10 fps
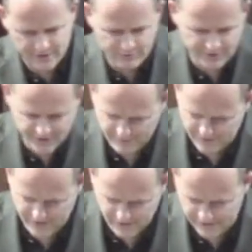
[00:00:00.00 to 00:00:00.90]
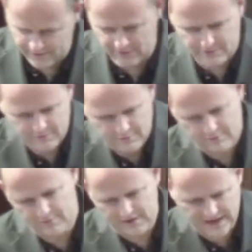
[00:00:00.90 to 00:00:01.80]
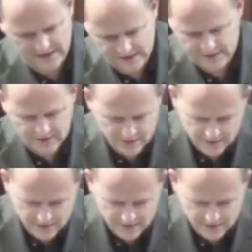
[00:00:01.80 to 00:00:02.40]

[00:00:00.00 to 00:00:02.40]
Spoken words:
whether it be through tax